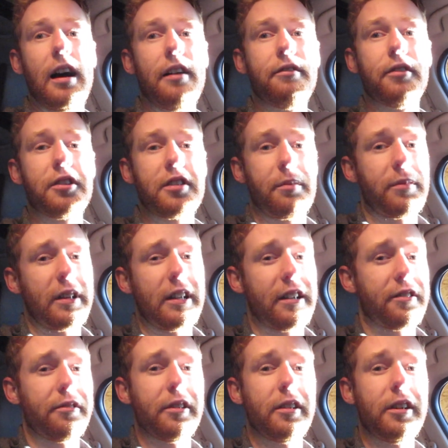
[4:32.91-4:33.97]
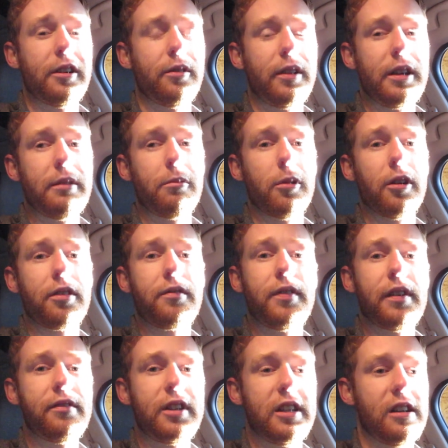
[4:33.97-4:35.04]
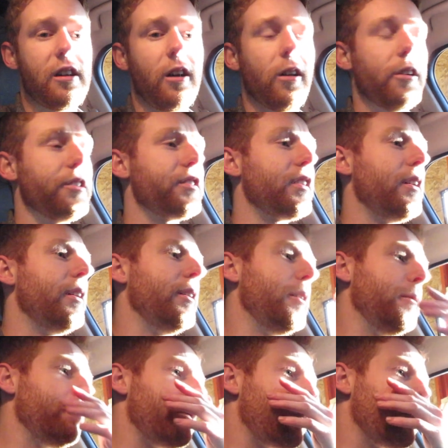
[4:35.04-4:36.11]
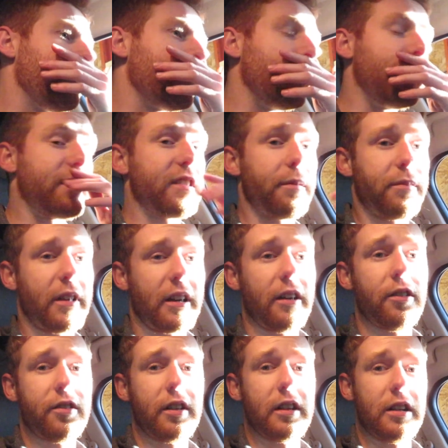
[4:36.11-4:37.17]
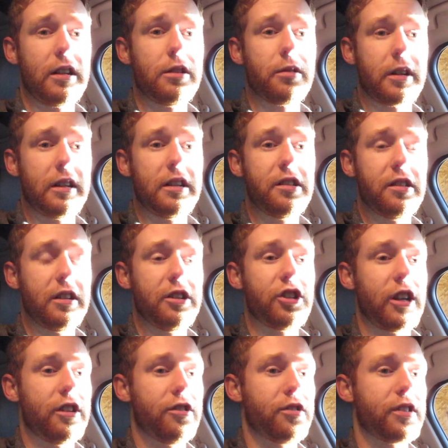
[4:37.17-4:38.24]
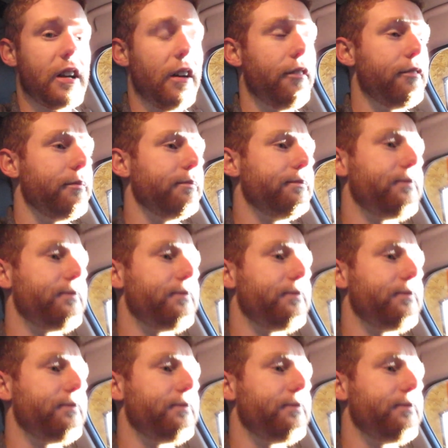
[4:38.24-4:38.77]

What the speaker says: for something that's really only worth $15. So that's something else that you can easily change yourself.